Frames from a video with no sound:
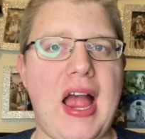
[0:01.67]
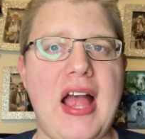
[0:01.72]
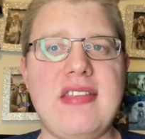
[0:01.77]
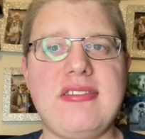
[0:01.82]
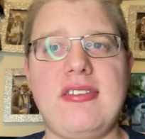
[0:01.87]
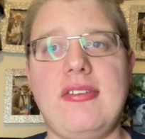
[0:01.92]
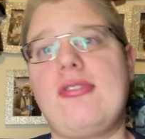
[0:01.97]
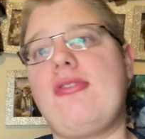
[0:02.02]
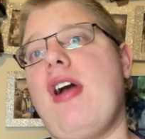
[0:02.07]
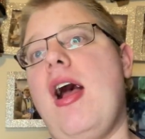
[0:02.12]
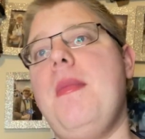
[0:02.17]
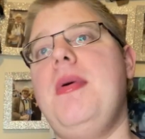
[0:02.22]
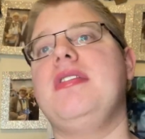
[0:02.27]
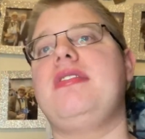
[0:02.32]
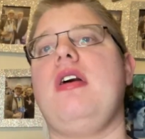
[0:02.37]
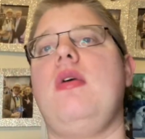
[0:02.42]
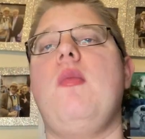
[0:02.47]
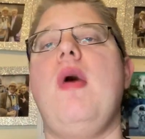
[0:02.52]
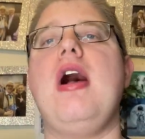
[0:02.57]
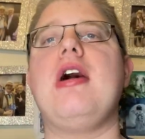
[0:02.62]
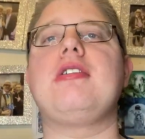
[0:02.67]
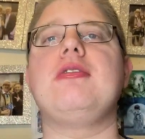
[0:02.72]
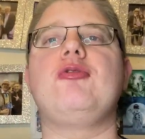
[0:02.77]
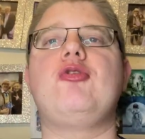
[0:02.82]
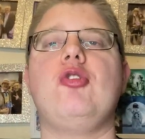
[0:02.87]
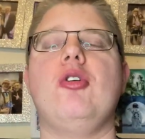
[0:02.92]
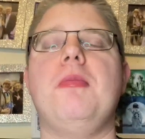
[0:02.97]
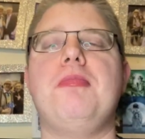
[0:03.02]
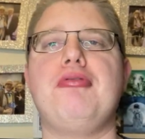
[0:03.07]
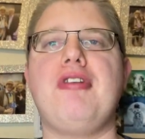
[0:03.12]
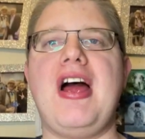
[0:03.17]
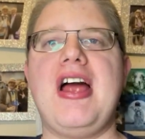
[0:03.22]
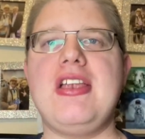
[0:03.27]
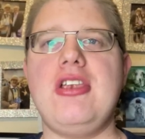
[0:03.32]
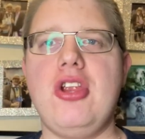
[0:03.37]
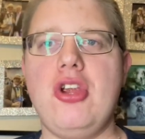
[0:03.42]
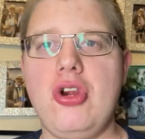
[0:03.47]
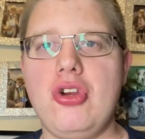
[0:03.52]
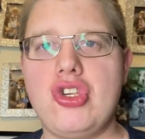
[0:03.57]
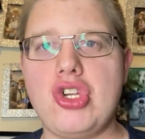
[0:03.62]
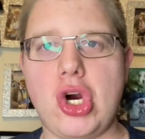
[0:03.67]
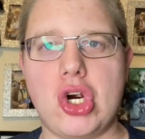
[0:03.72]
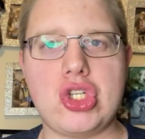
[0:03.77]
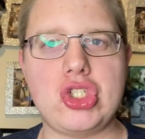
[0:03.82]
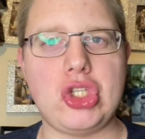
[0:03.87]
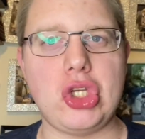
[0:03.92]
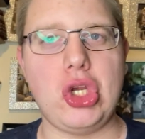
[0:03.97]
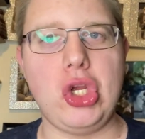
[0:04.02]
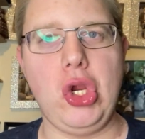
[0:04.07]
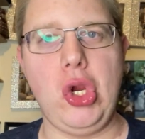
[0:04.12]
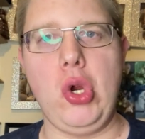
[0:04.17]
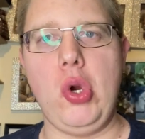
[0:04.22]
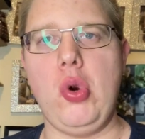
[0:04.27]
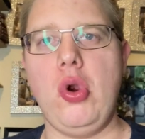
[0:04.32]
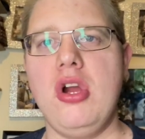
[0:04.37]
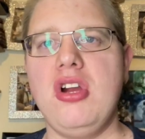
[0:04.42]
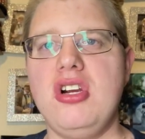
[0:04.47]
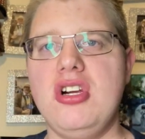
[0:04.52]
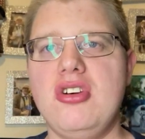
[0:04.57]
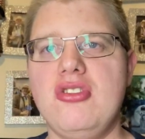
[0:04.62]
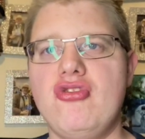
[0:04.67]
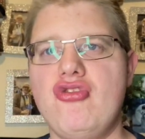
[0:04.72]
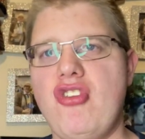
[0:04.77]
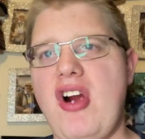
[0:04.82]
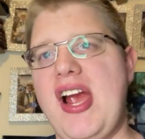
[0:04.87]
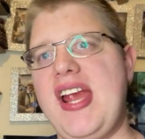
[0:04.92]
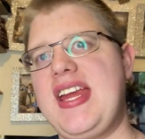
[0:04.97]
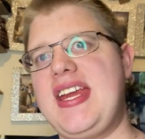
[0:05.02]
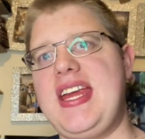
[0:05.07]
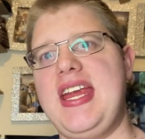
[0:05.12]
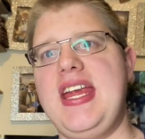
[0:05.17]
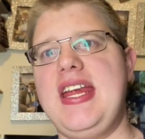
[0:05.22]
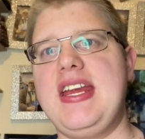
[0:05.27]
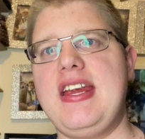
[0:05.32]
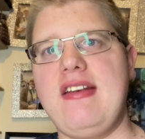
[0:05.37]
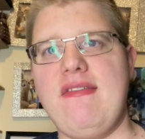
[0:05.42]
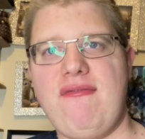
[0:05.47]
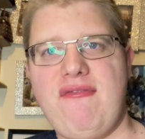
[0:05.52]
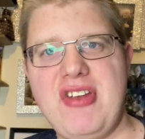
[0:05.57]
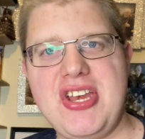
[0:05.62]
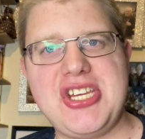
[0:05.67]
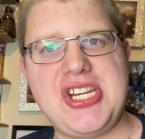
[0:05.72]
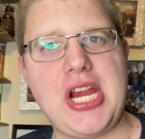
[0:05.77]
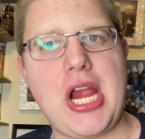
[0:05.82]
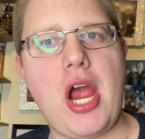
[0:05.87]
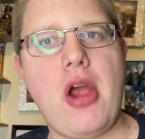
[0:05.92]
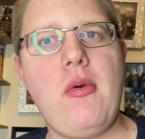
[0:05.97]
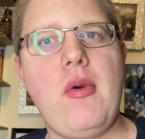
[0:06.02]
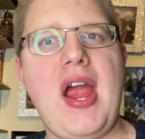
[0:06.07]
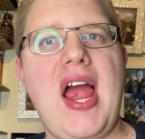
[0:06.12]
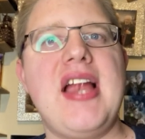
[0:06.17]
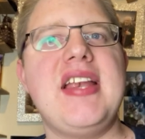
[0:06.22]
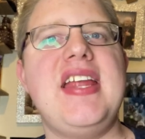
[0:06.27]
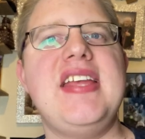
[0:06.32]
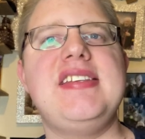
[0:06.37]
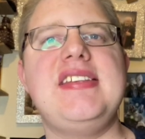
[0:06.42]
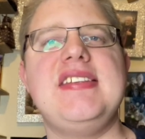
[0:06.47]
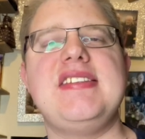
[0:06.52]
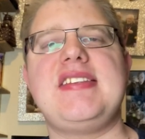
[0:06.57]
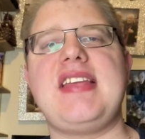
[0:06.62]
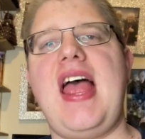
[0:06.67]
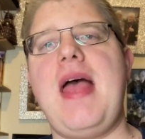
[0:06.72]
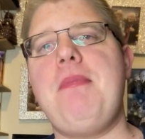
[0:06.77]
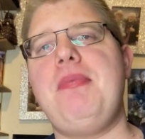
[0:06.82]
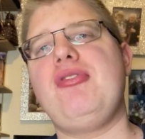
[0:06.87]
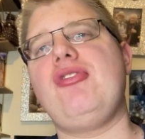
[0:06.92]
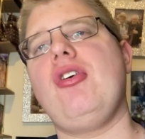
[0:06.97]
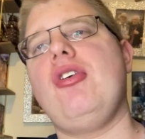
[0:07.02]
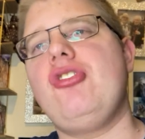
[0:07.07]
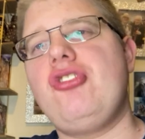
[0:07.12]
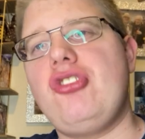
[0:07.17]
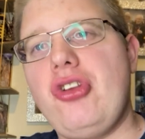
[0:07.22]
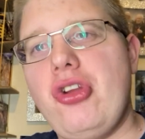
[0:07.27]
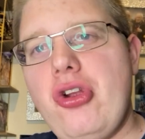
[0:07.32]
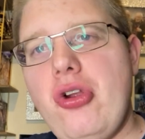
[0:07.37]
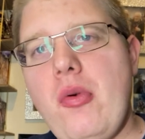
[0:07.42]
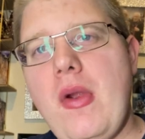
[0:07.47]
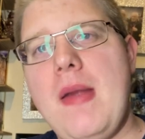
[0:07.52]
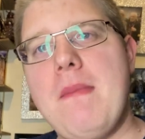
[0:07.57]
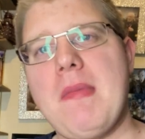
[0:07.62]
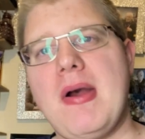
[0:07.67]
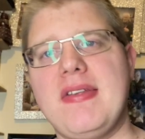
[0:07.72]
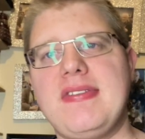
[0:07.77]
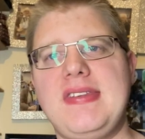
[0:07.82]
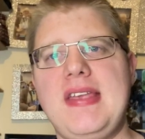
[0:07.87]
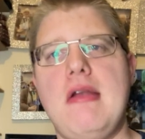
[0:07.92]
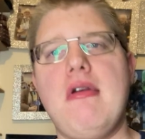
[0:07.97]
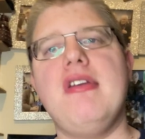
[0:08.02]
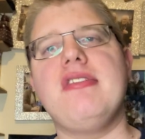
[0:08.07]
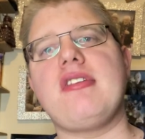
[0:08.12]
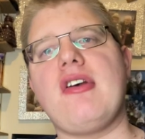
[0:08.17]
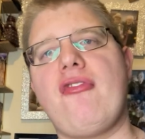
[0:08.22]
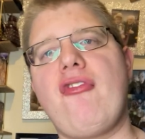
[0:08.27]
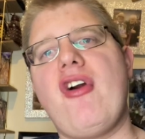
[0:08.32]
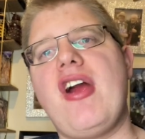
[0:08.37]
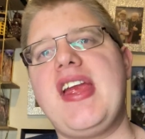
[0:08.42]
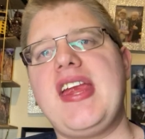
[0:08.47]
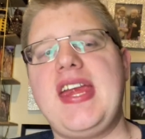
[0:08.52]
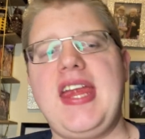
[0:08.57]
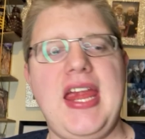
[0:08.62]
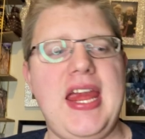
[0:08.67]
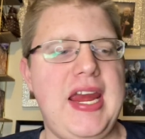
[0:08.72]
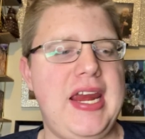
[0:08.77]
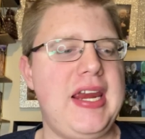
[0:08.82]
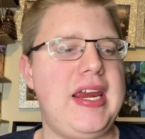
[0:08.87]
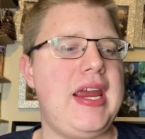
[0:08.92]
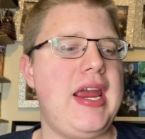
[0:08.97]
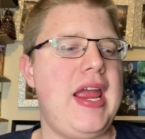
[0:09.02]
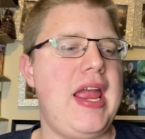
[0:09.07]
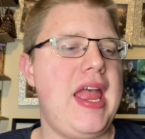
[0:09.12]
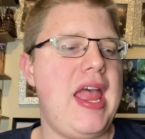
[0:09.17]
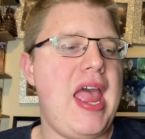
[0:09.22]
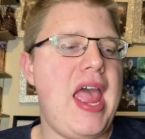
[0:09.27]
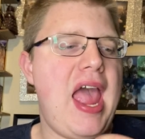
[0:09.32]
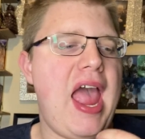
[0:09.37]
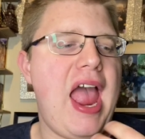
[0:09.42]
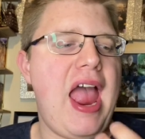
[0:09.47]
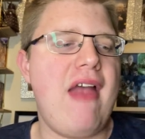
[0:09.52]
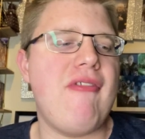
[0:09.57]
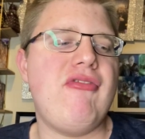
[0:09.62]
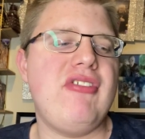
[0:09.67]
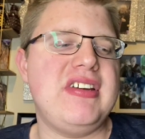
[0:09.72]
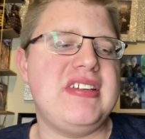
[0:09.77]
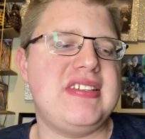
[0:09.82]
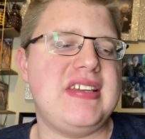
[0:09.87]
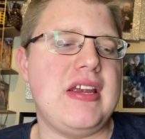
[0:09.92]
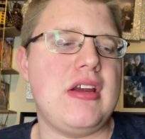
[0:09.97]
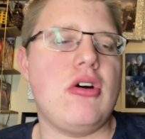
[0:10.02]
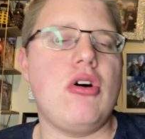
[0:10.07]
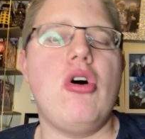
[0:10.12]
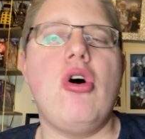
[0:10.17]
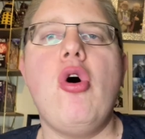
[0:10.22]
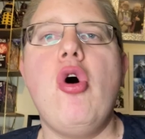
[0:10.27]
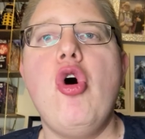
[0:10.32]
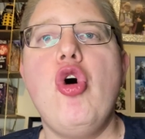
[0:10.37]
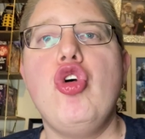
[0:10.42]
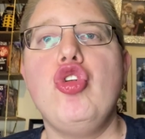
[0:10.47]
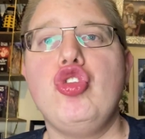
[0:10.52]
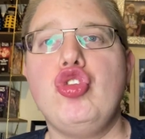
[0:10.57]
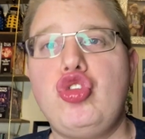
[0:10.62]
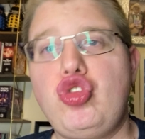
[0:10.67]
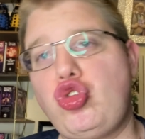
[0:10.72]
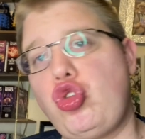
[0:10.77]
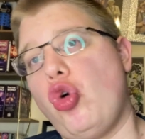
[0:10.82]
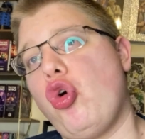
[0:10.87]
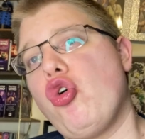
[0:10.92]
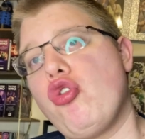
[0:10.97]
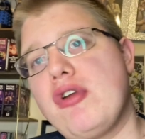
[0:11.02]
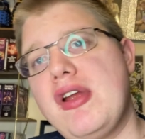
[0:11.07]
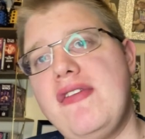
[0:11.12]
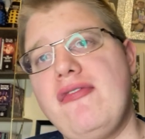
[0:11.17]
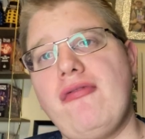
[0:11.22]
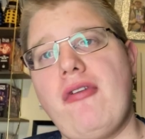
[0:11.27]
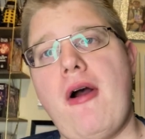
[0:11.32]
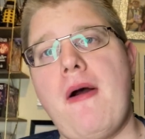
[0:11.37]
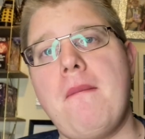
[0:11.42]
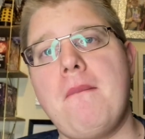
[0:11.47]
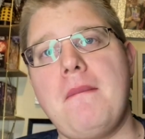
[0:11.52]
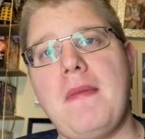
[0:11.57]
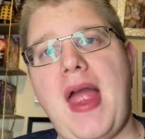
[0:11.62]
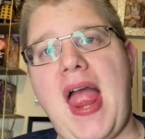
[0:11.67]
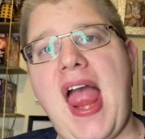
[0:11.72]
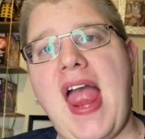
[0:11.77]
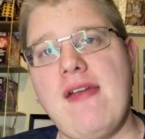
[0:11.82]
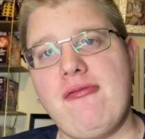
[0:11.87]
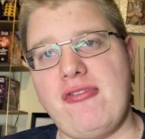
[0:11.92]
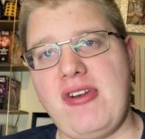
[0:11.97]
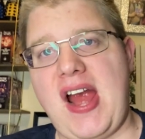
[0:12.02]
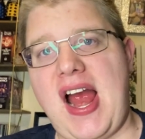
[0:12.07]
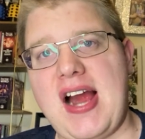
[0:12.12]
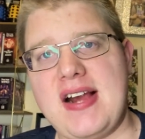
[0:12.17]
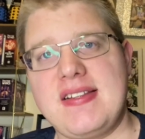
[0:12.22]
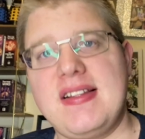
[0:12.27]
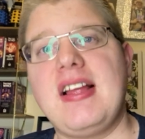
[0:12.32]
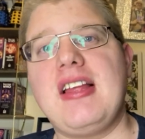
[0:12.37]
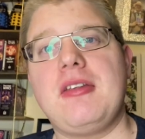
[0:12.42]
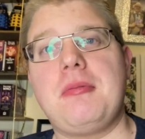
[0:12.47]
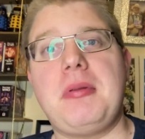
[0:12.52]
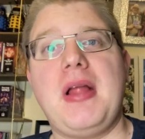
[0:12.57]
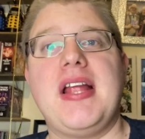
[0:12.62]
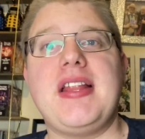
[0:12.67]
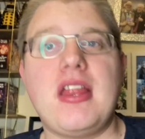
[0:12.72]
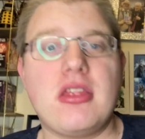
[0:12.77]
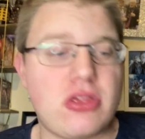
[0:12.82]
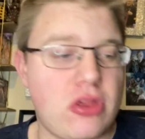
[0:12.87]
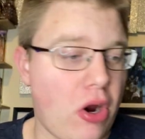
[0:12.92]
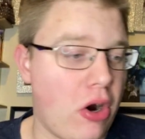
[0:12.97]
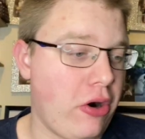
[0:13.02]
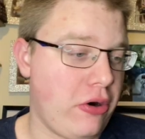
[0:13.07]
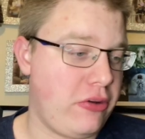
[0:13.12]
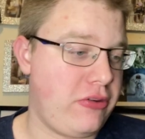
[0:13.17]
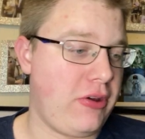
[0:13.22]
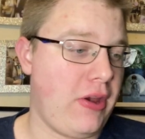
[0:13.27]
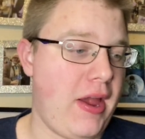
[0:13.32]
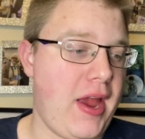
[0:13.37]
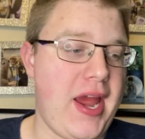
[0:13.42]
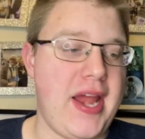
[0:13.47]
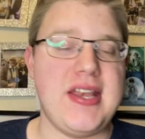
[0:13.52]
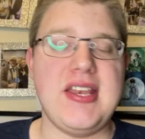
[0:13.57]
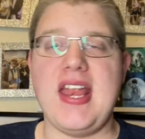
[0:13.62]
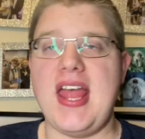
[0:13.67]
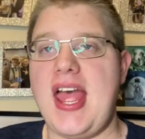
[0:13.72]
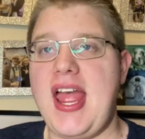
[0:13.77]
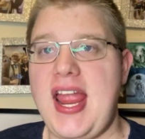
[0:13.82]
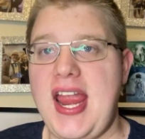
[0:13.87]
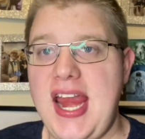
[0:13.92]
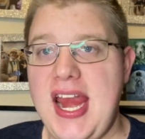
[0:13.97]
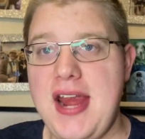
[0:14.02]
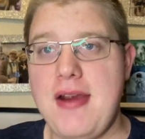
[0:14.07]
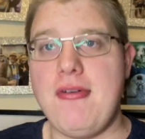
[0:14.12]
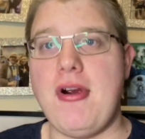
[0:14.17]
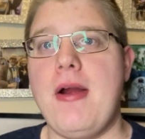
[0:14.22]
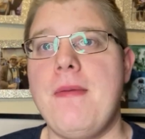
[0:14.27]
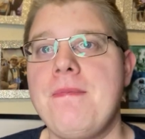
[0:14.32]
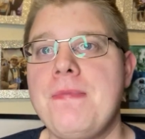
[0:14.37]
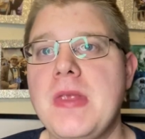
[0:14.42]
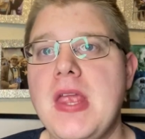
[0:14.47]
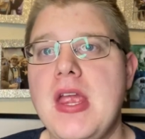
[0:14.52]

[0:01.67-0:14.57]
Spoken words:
and subscribers, and welcome to a brand new Doctor Who ranking video. And this is episode 2 in my series of ranking every single story from every actor that has played the Doctor in their era.